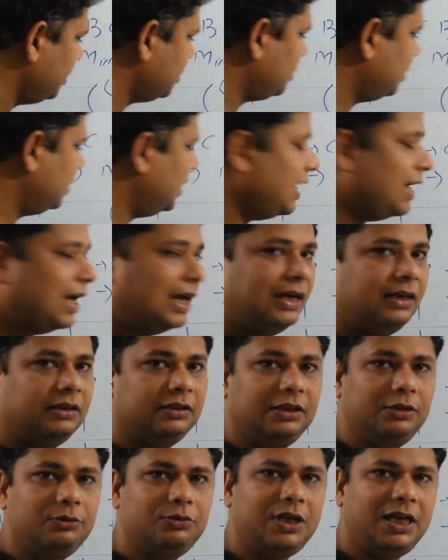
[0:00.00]
So they
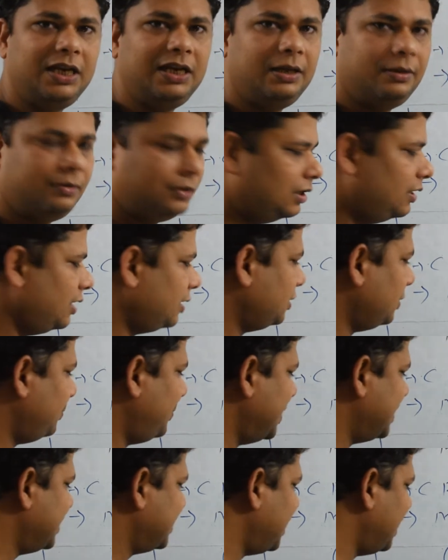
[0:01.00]
usually doctor
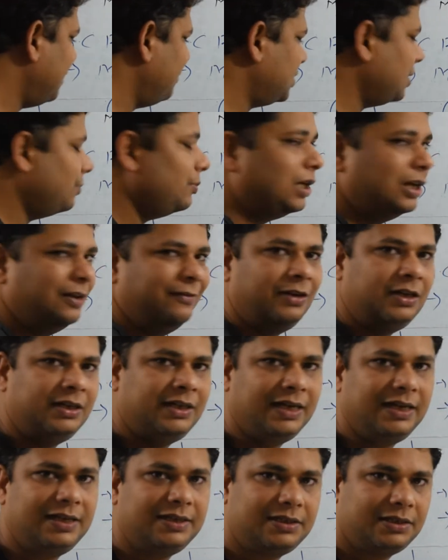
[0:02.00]
prescribes some liver
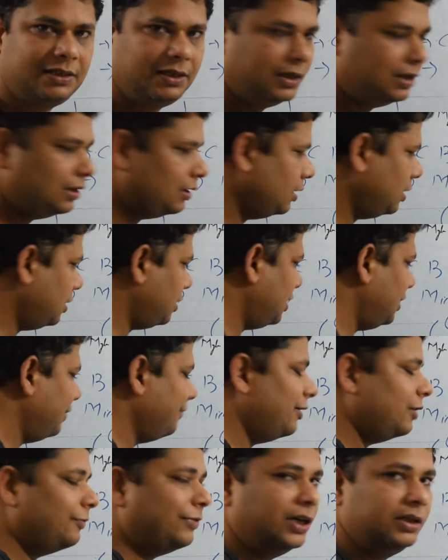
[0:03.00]
test,
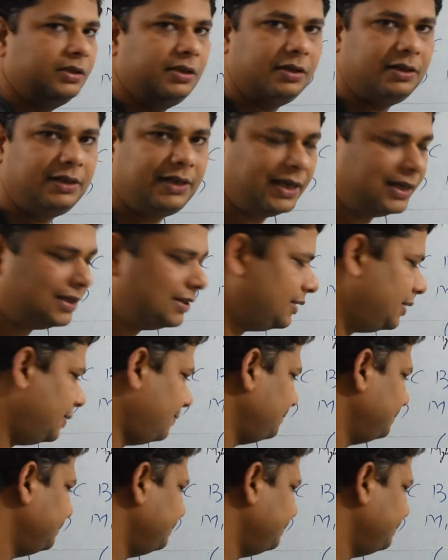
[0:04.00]
liver function test,